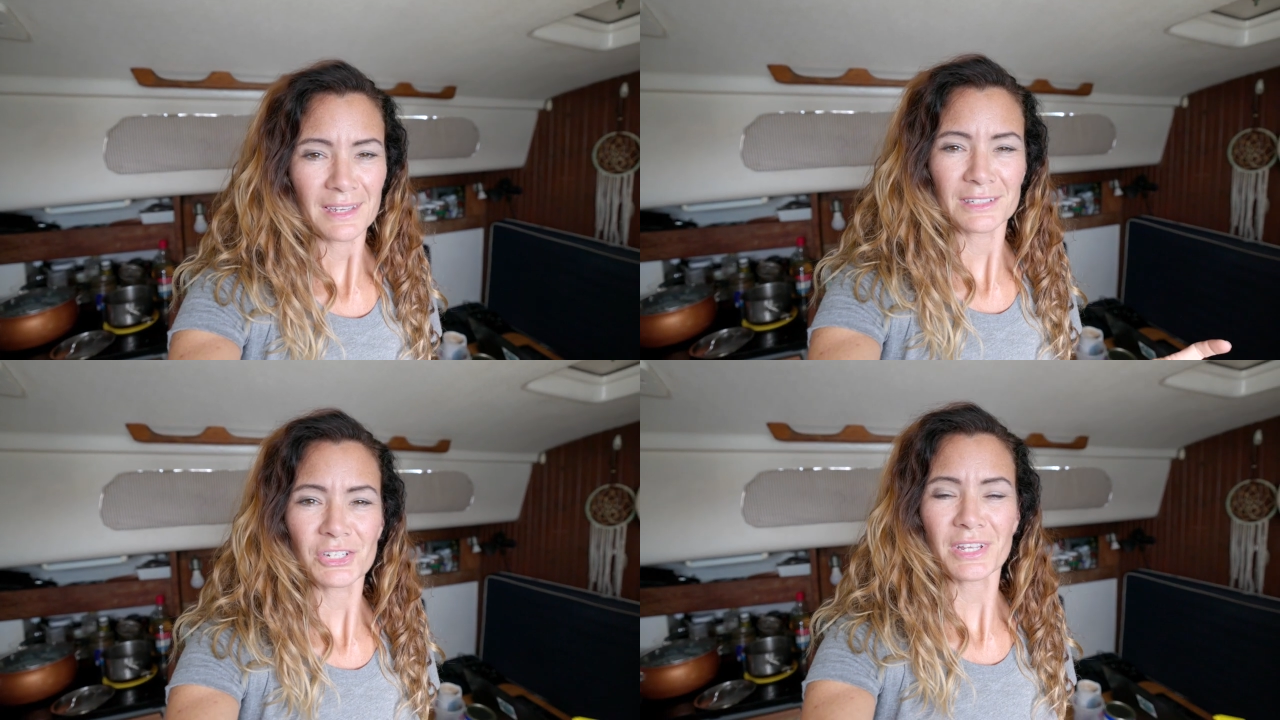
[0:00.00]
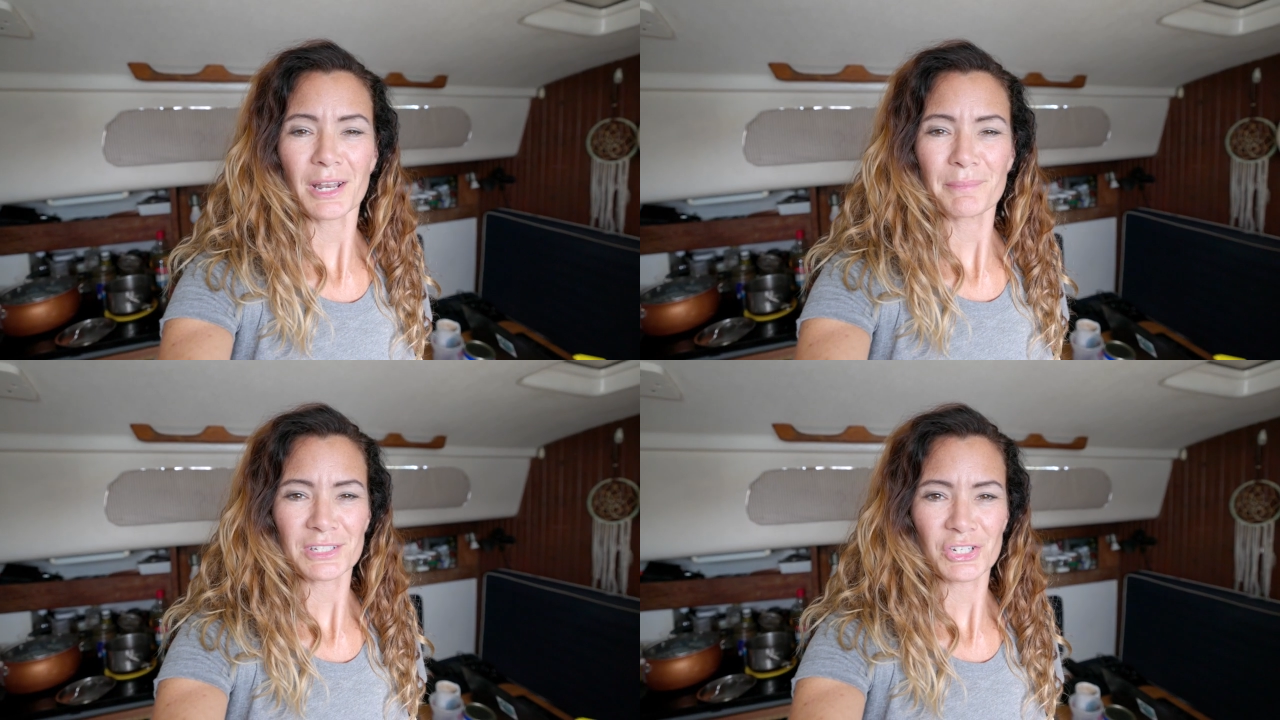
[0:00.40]
I just
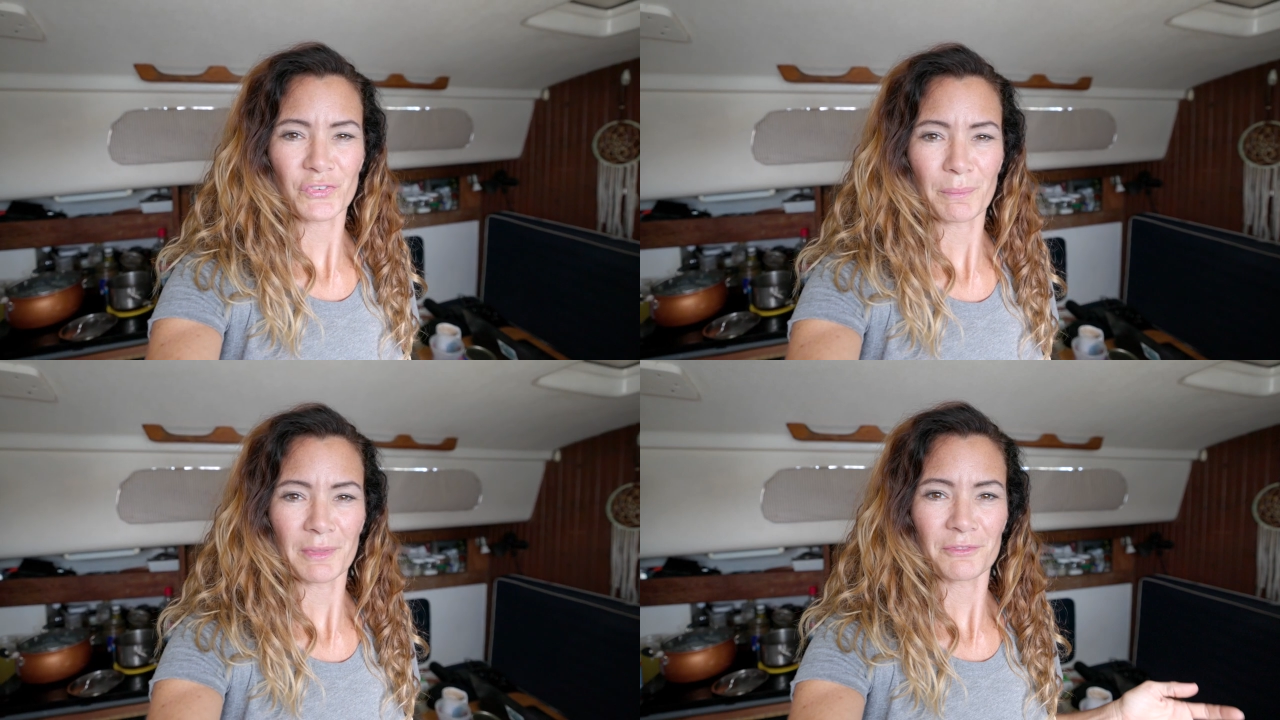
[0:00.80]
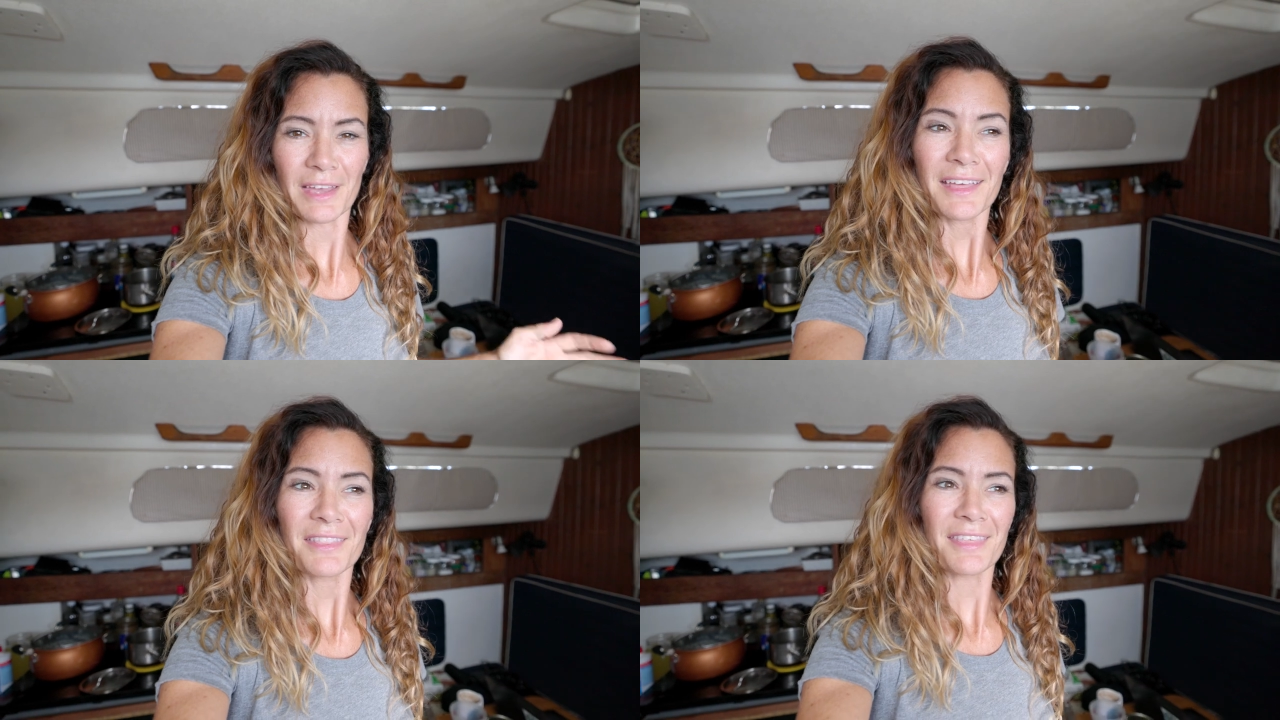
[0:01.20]
got a message from the
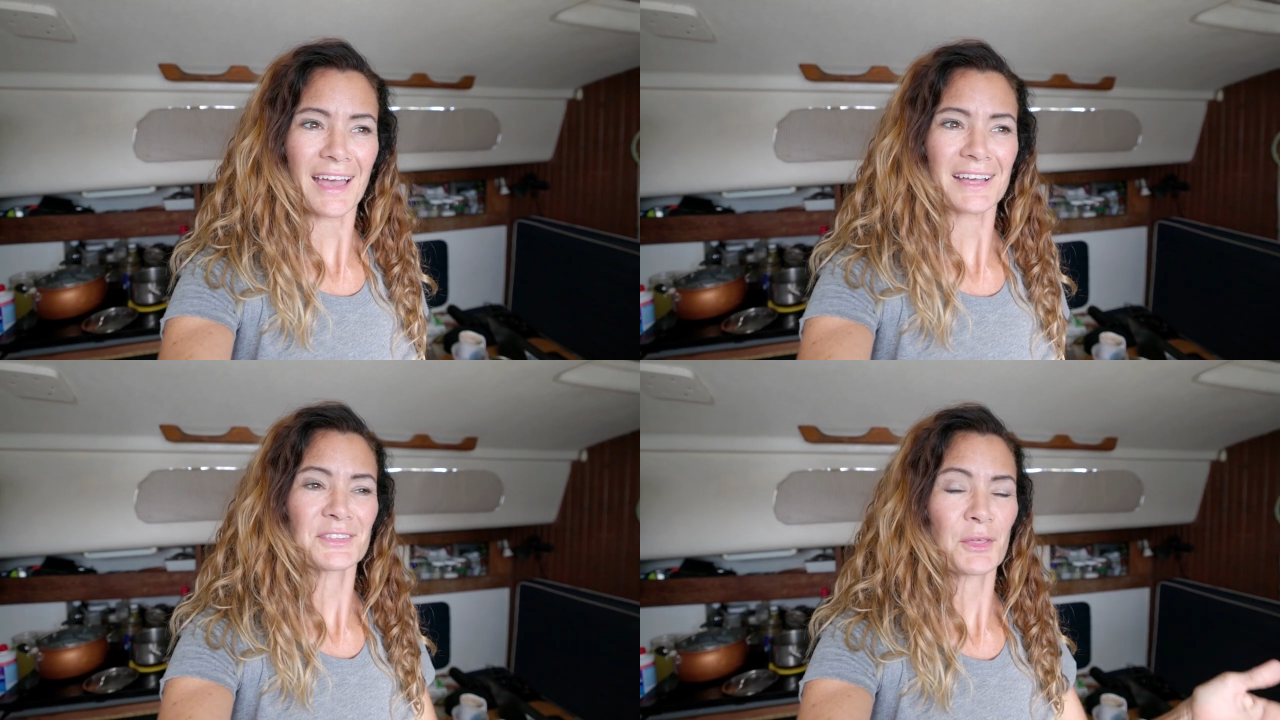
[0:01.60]
vet that